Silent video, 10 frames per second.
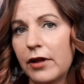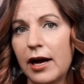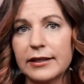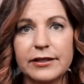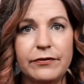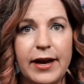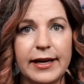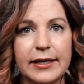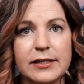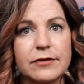flock to
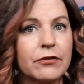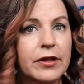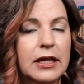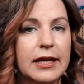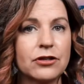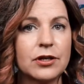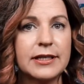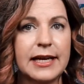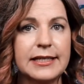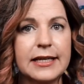Vegas for the Electric
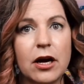Daisy